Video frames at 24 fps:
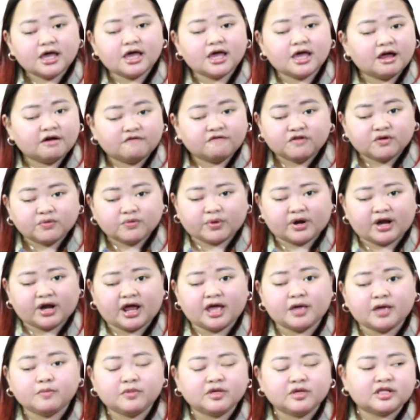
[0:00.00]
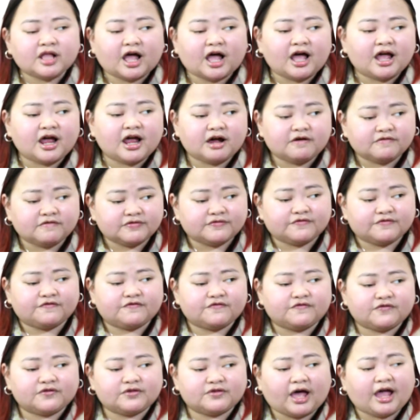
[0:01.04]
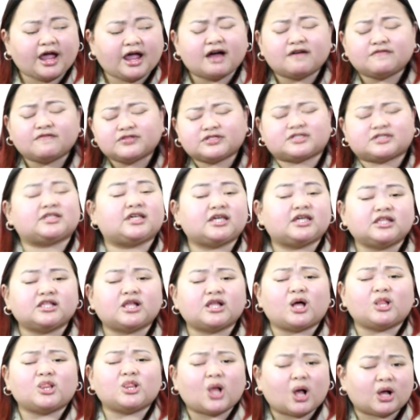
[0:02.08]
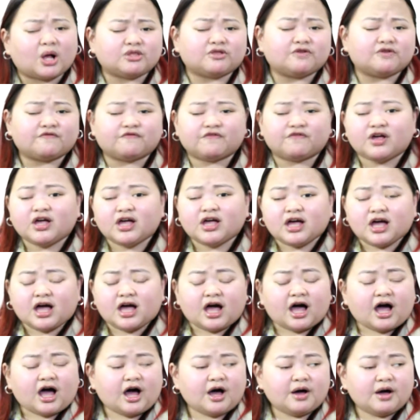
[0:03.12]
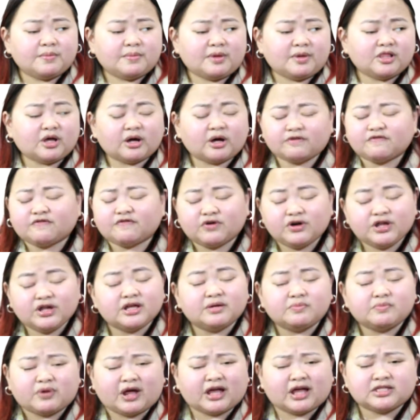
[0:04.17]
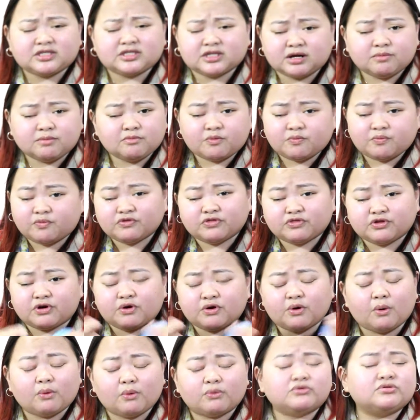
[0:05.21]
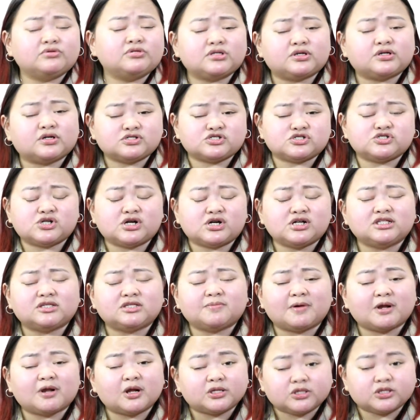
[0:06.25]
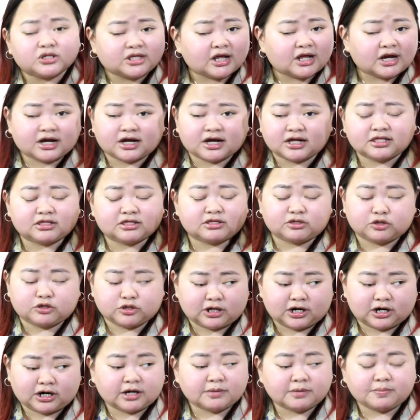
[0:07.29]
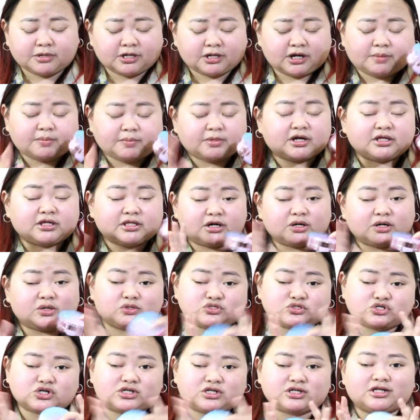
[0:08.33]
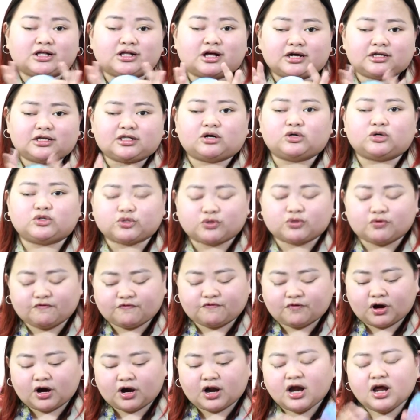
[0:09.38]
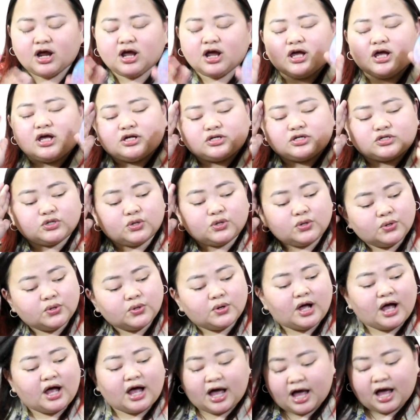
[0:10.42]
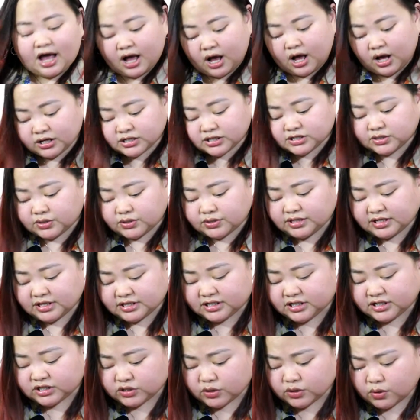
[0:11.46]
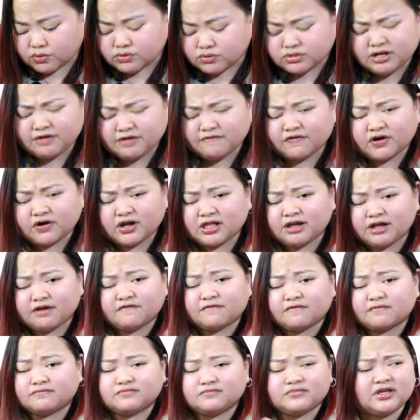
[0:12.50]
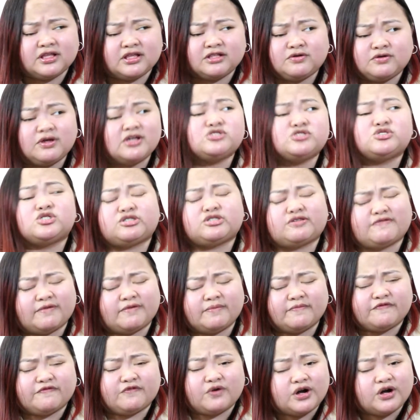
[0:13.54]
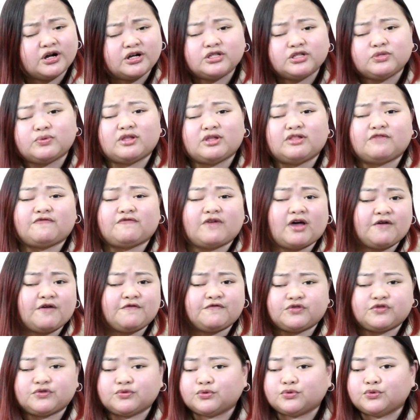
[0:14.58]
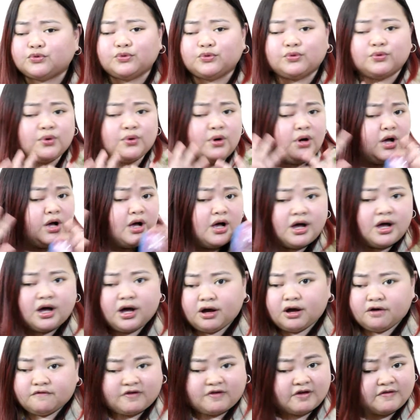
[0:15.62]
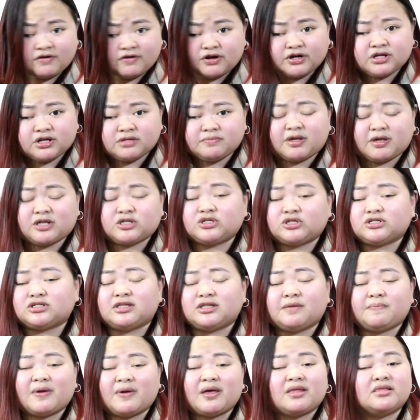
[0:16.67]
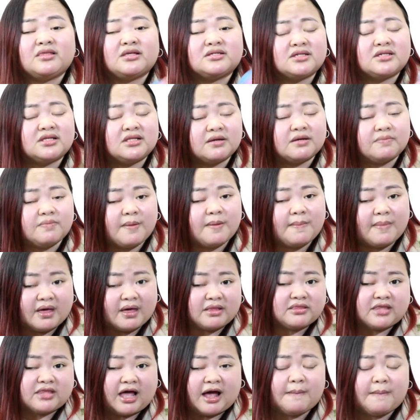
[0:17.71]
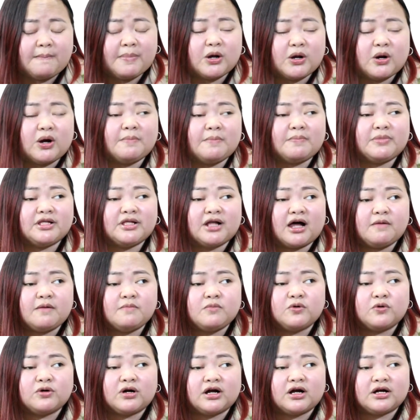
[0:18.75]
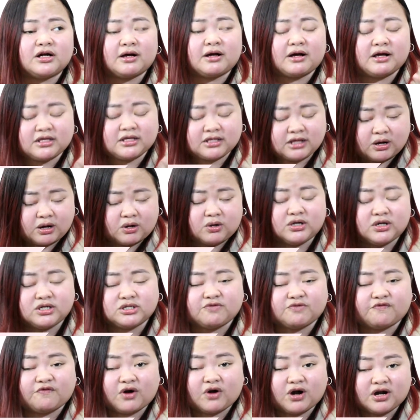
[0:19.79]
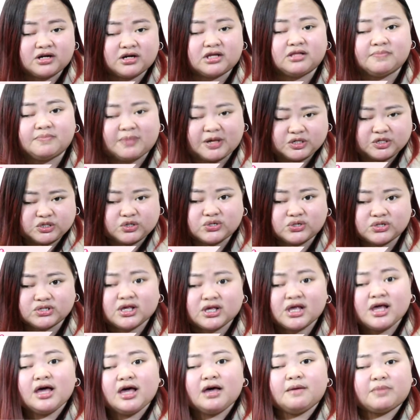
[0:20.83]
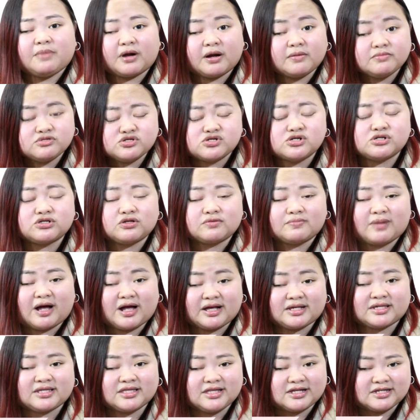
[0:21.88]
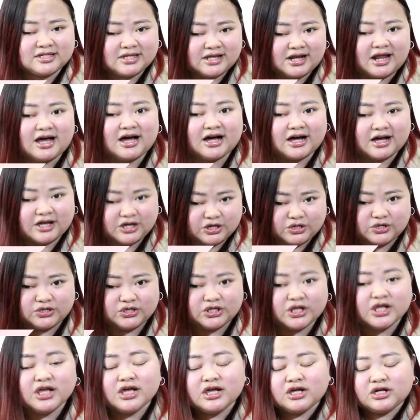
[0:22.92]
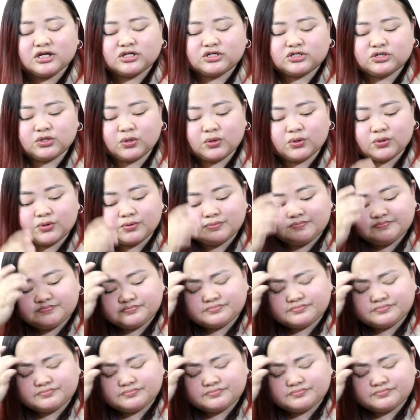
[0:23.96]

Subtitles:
everywhere. I mean, I have seen a lot of Korean brands come up with their own cushions. Pero ito talaga yung pinakamagandang cushion na nakita ko so far. So, also, this is only for like, it ranges from 425 to 500 pesos depende sa nagbebenta, pero ang pinakamurang nakita ko is 400 pesos, but I'm sure tumaas na sila ngayon. So